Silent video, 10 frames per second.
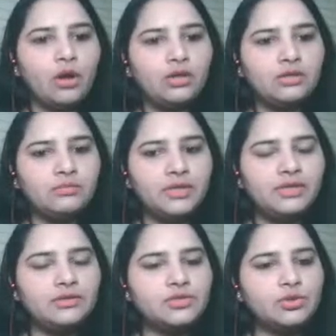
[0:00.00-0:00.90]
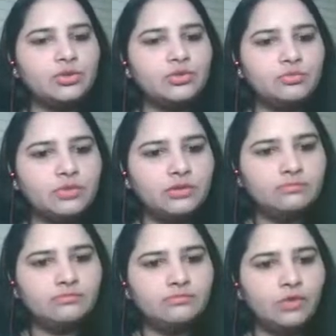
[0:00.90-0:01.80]
all the money is going to
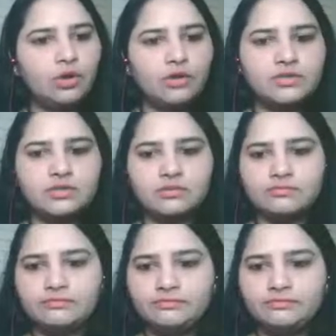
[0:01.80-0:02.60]
be lost.